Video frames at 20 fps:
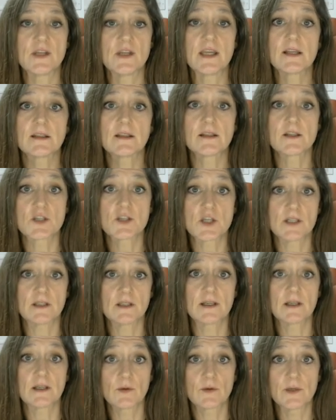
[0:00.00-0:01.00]
English
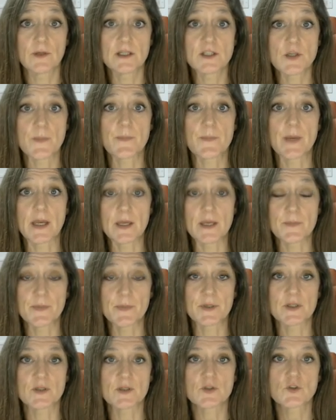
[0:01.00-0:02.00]
Language
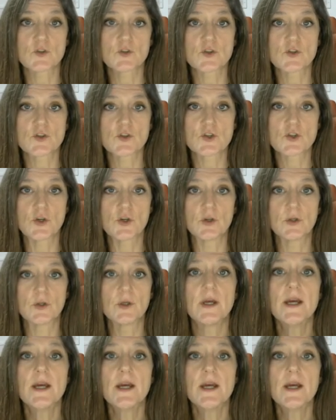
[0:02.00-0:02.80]
Paper 2.